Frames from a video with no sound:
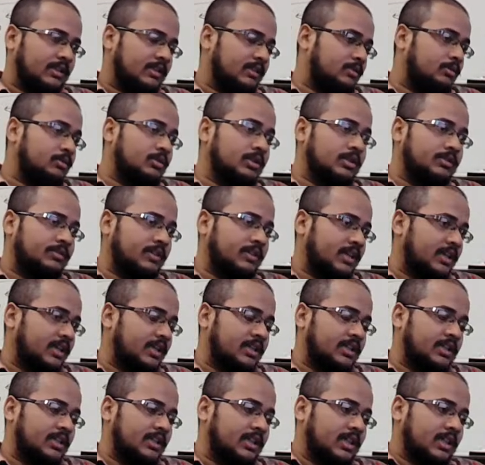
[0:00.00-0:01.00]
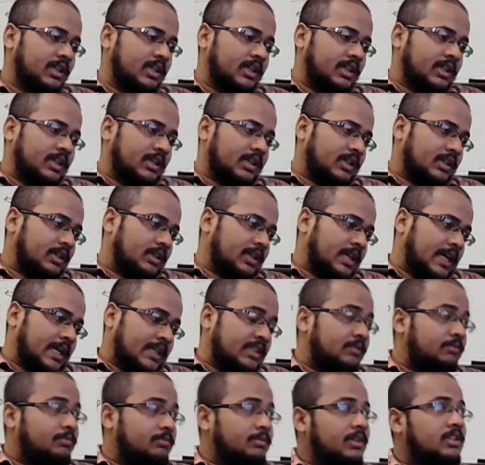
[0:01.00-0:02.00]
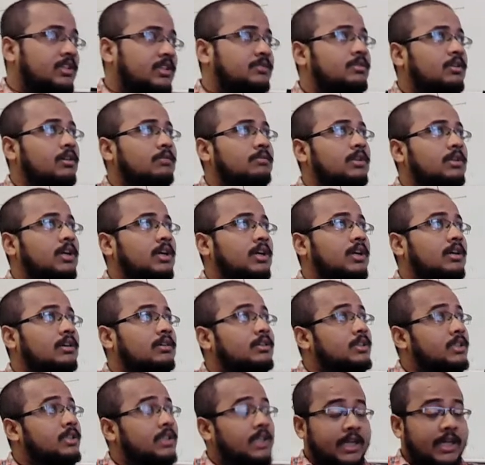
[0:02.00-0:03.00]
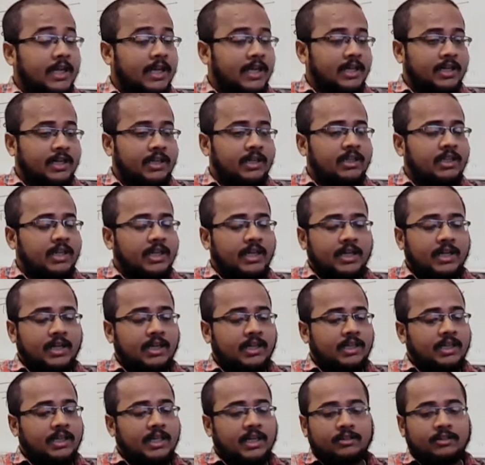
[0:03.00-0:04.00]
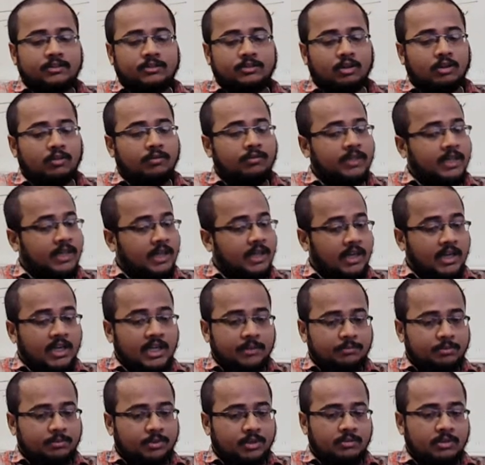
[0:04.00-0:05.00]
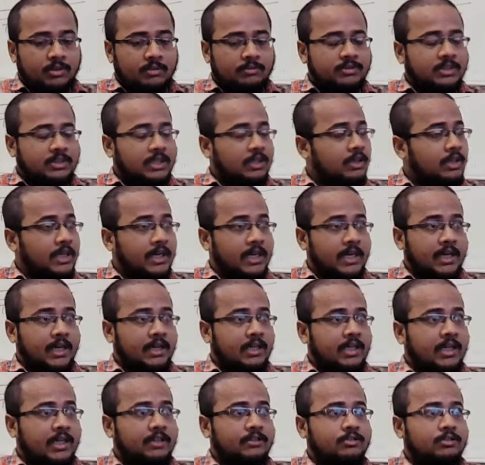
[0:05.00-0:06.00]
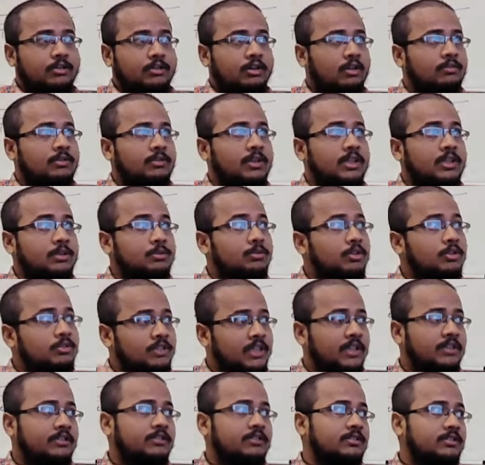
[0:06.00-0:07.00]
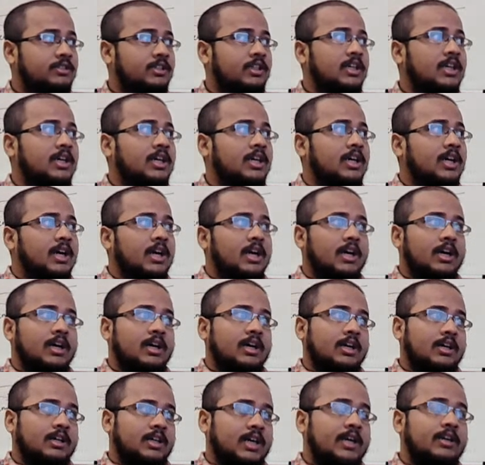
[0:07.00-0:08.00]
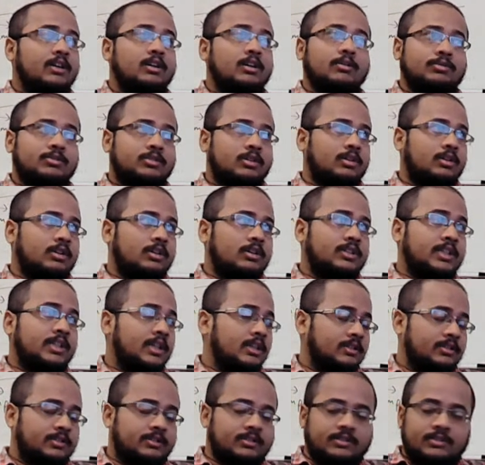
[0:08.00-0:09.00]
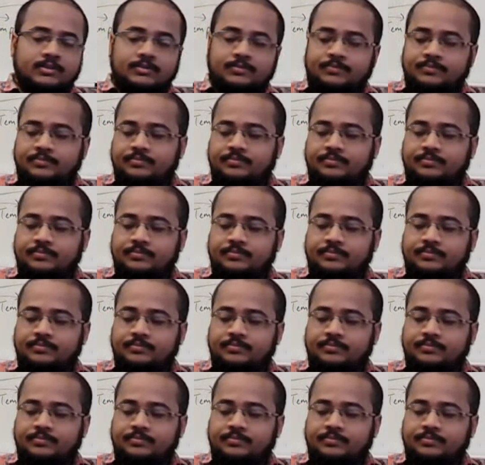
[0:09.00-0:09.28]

two different achievements from the ANN. ANN can solve daily life problems, and an ANN can solve the neuroscience kind of things.